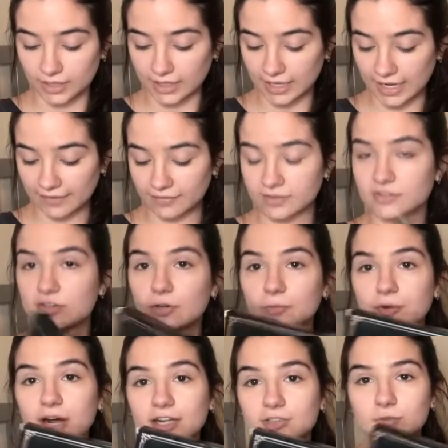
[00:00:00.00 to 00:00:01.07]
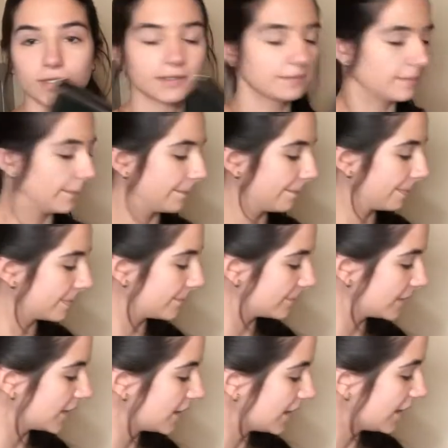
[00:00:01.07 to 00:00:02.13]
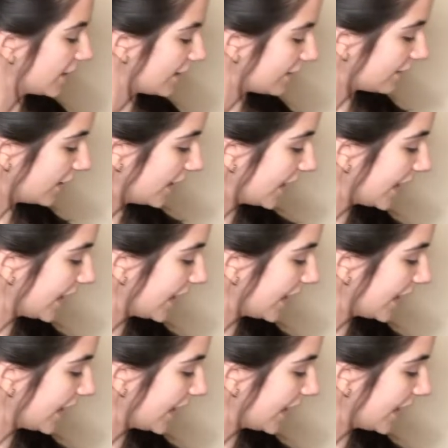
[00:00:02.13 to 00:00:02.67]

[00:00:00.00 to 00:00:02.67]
and I have the taupe notch one. Then